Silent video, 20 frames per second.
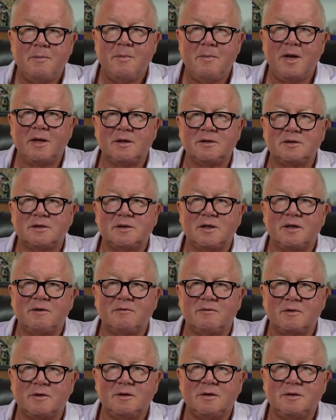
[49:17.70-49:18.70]
Mountain
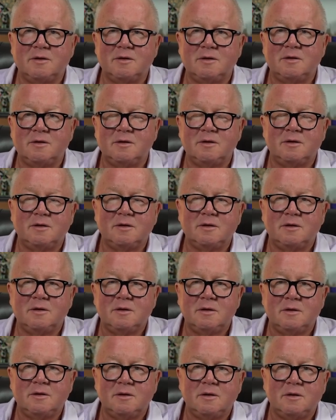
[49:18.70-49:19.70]
Savory. Good job.
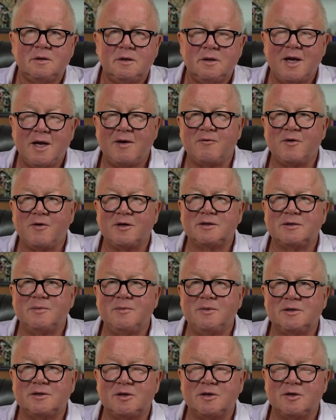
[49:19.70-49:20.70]
Yeah, I forgot to
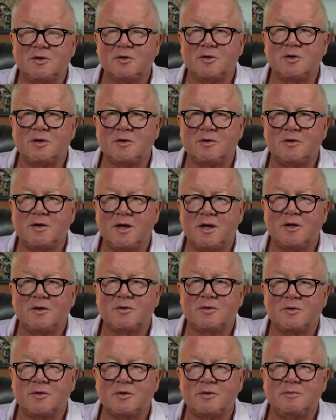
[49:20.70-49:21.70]
mention earlier in the other
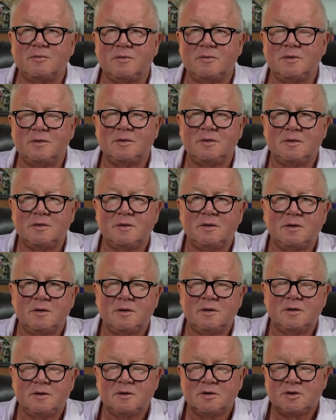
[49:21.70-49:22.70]
group. Yeah, that's why I
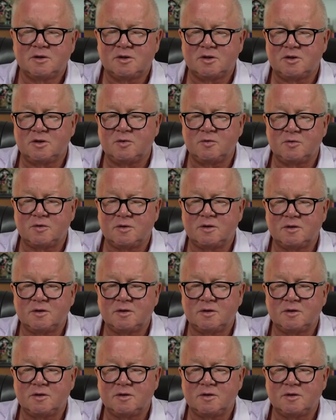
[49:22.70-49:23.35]
was... Shoot.